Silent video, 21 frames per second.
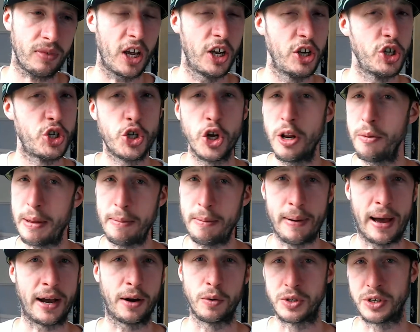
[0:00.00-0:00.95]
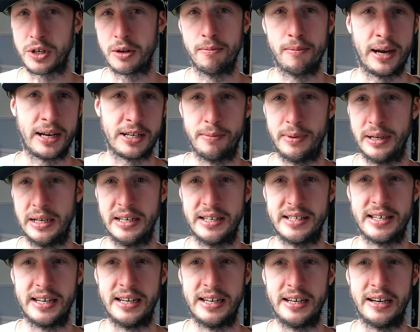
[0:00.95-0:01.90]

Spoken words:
Should it be backwards compatibility?